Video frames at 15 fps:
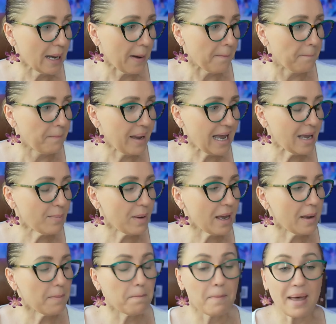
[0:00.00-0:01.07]

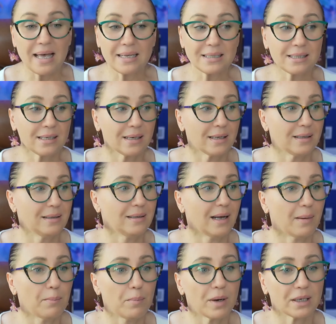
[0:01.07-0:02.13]
maybe myth
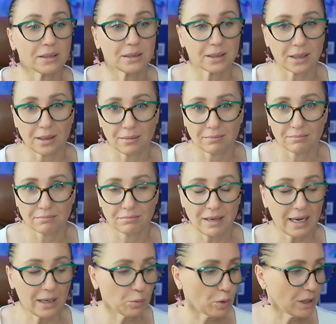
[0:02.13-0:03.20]
number 3.
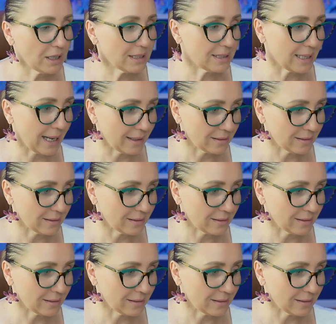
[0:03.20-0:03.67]
And what is that?